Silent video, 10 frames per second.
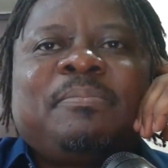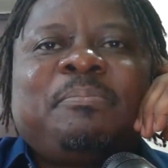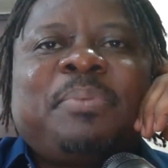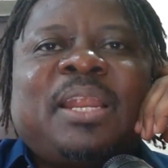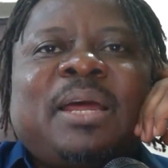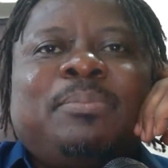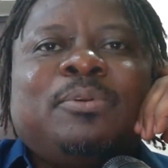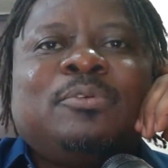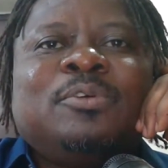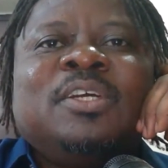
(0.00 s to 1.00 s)

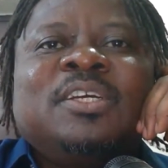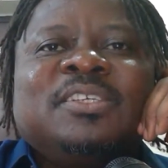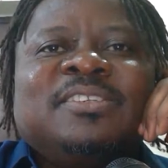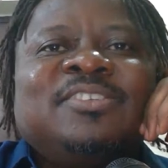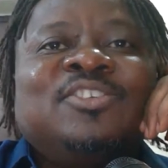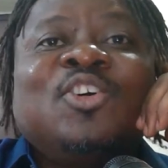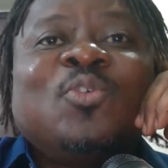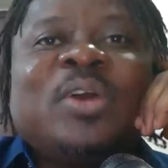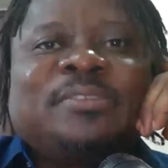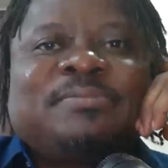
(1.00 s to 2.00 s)
Balabulu. You know
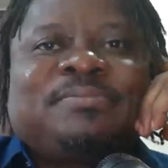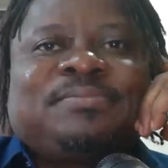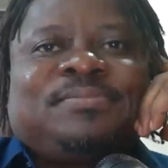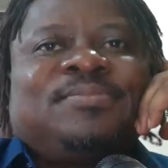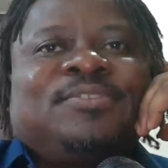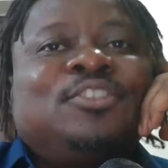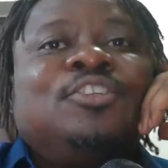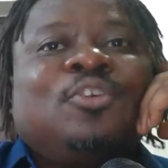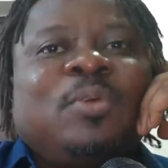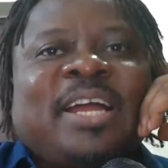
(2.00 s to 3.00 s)
where?
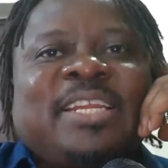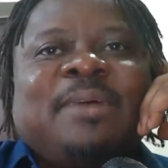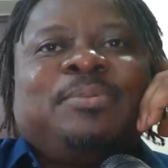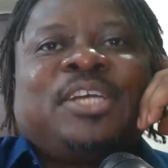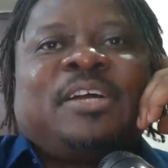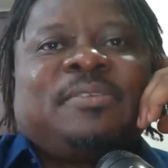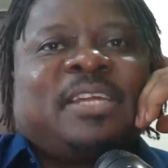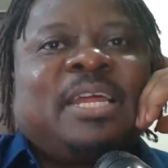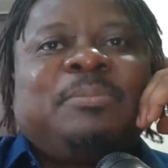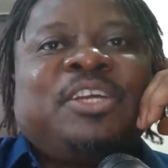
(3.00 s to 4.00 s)
I did Abuja,
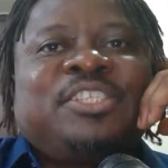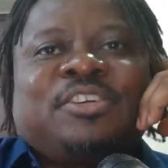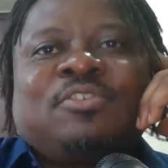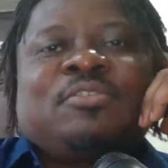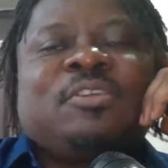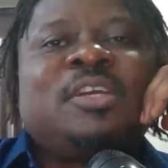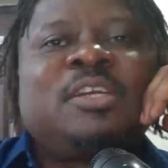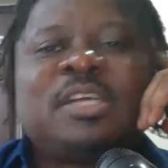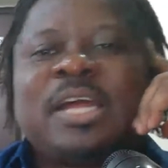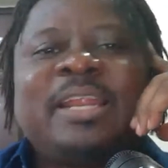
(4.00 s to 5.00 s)
and I'm not eating corn.
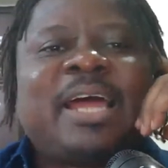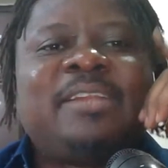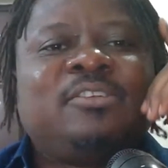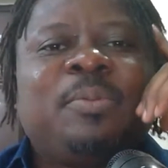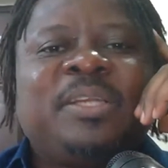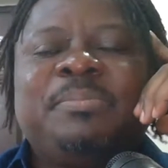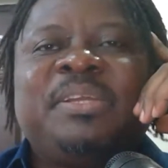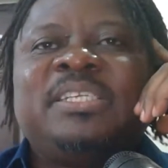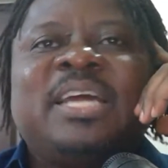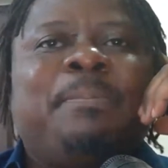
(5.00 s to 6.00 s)
And nobody
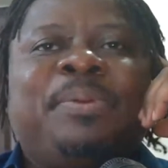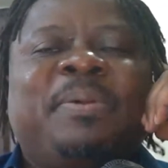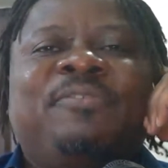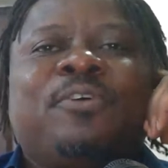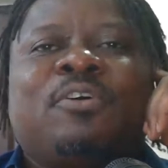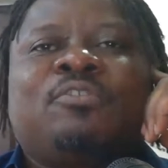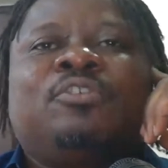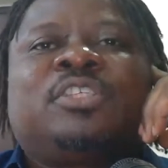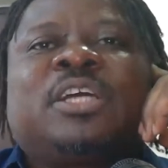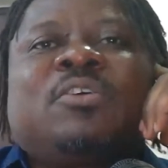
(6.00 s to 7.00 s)
made the damn payment for
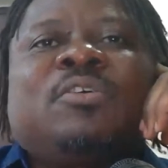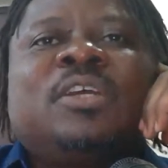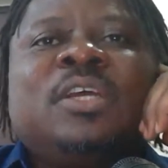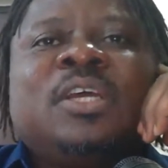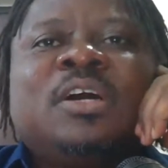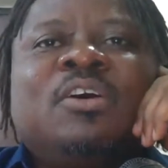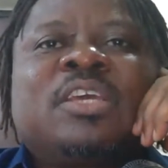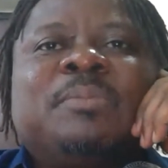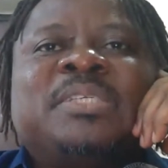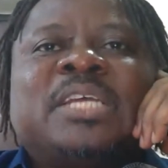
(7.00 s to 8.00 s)
roasted corn.
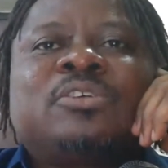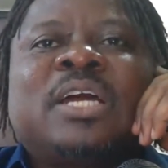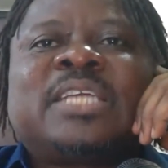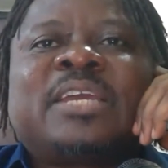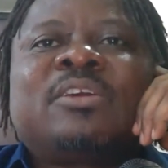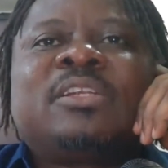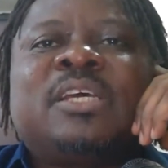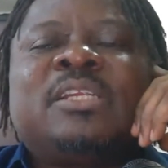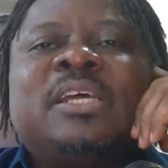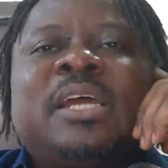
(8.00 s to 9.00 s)
Okay, Mr. Sugar, thank you,
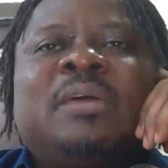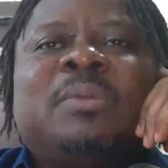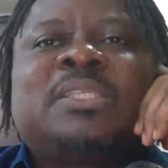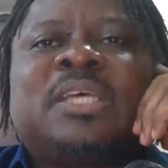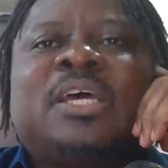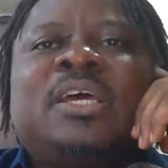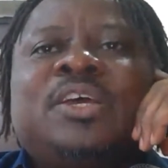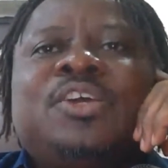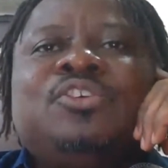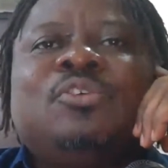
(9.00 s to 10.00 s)
Elegbete.
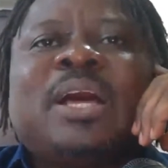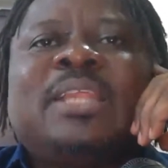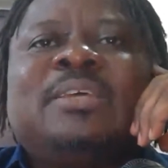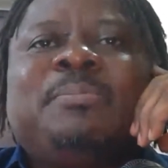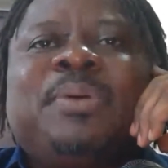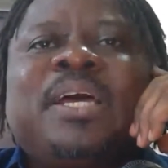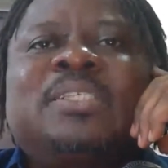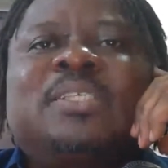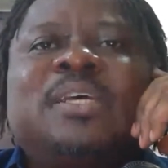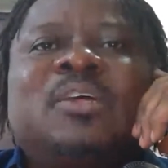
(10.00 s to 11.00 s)
You are the
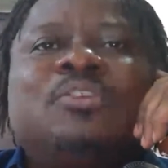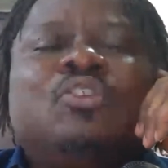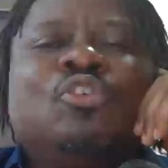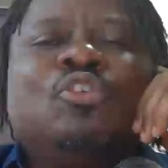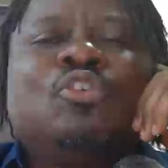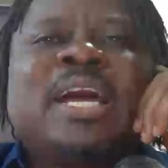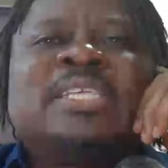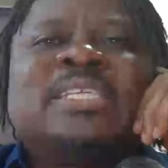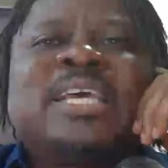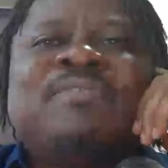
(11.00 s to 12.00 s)
best.
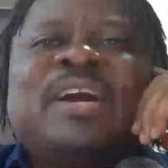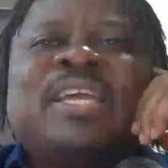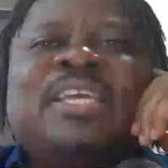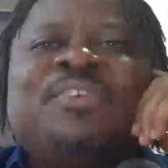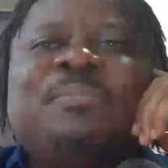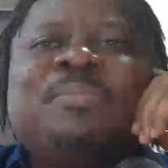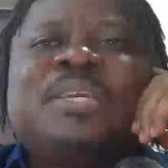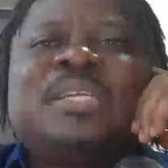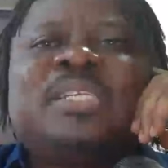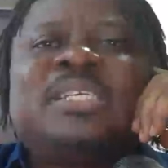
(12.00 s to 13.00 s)
No one has ever
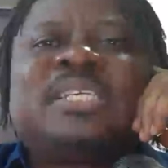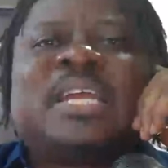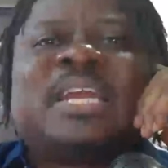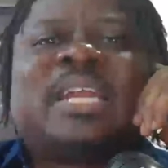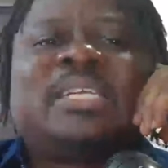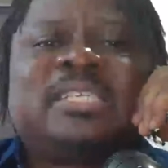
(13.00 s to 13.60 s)
given me this